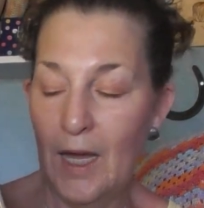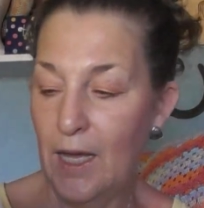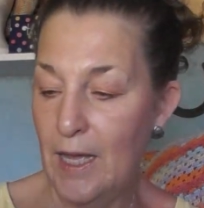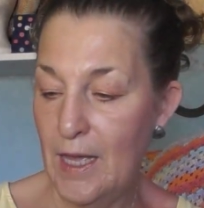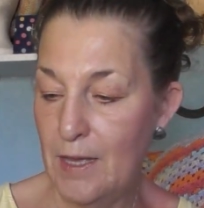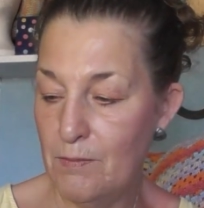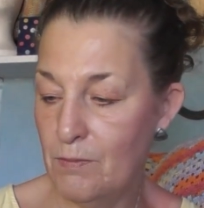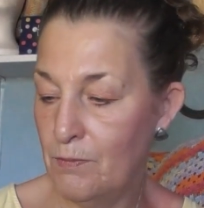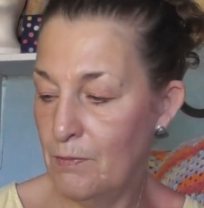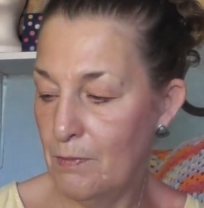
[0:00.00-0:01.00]

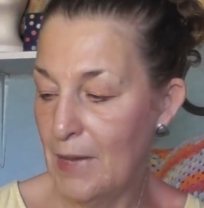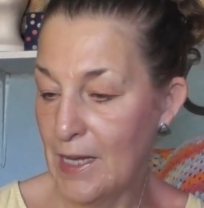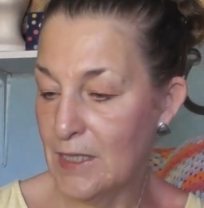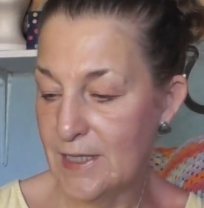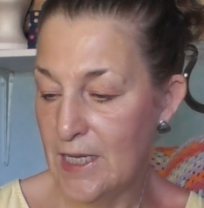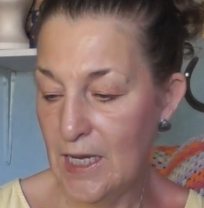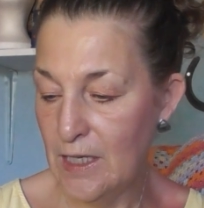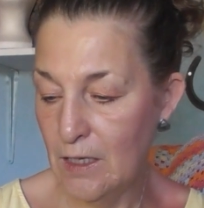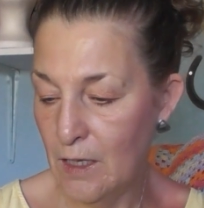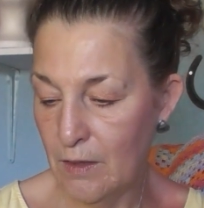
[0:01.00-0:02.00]

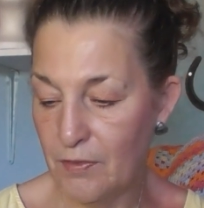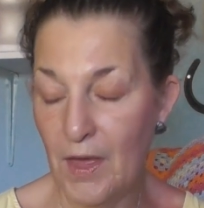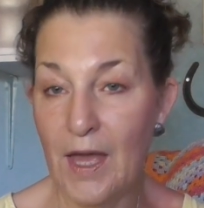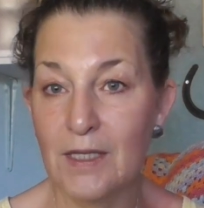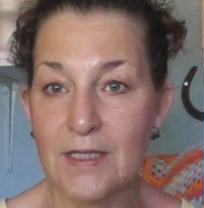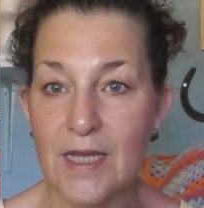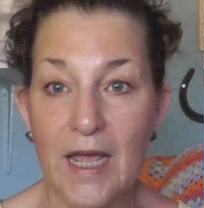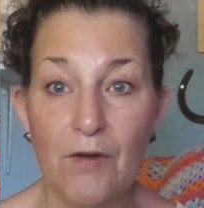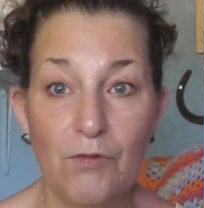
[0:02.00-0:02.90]
magazine that